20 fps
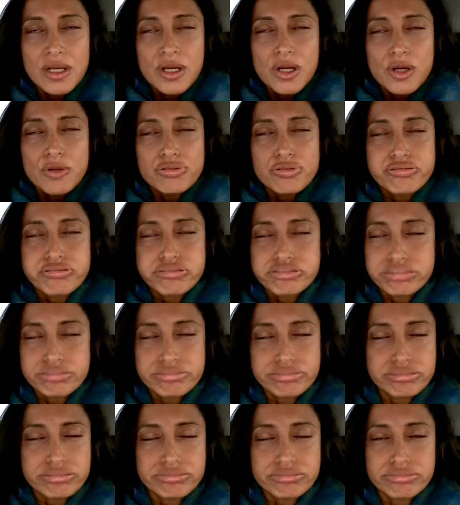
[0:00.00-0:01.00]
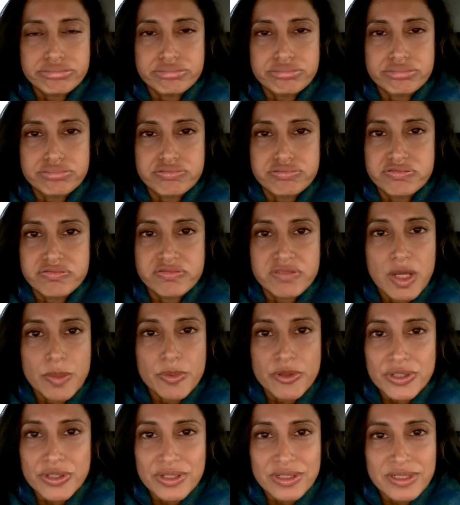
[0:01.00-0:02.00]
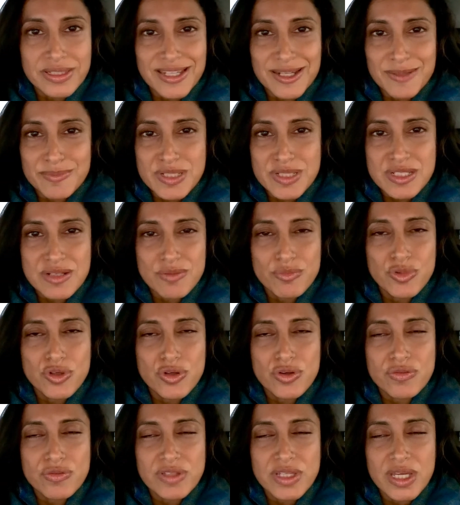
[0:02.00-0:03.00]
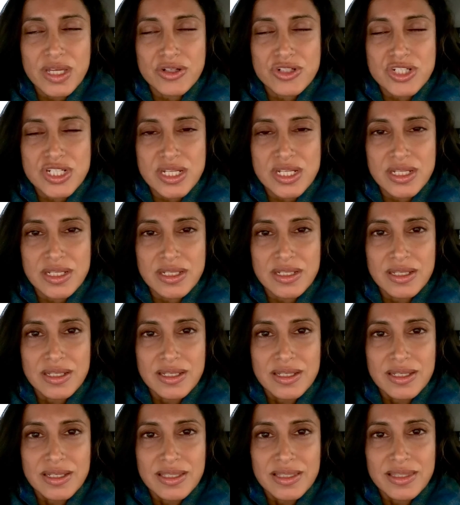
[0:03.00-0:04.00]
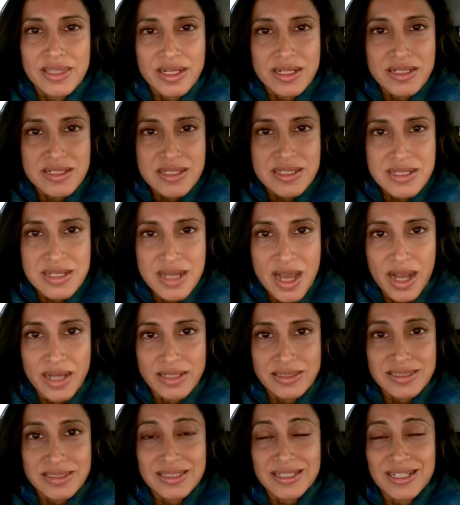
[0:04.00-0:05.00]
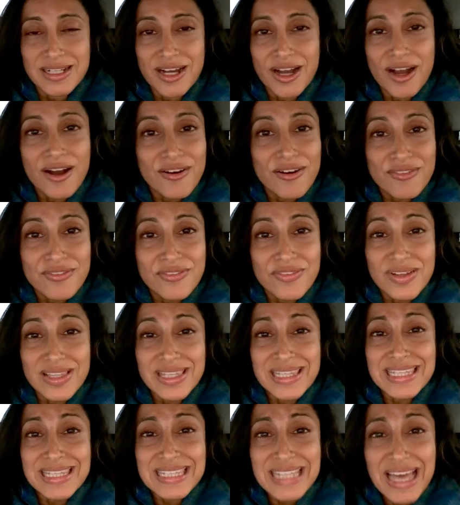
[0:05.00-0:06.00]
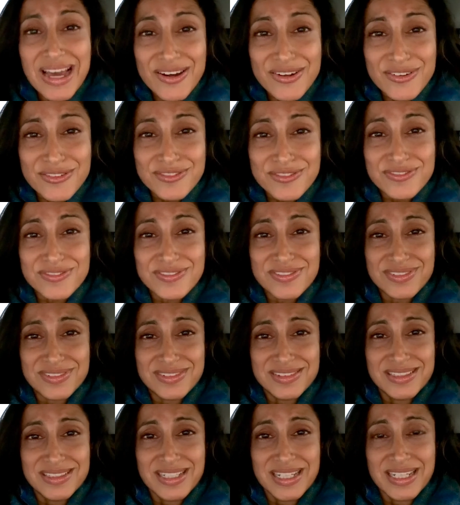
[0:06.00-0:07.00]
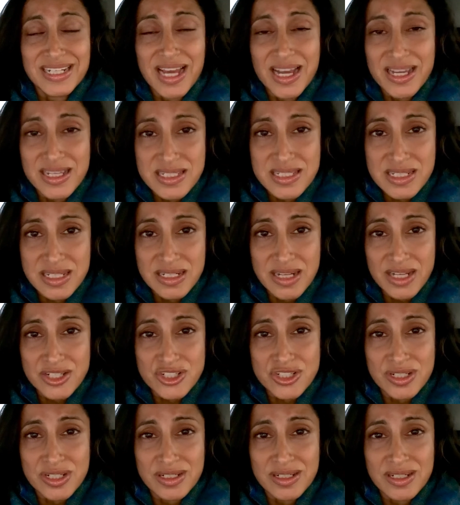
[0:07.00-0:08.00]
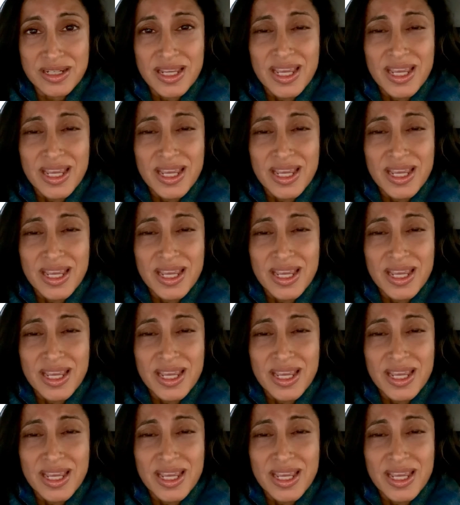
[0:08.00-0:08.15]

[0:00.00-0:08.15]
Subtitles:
Flubber your lips, move the energy that is not of love and highest connection.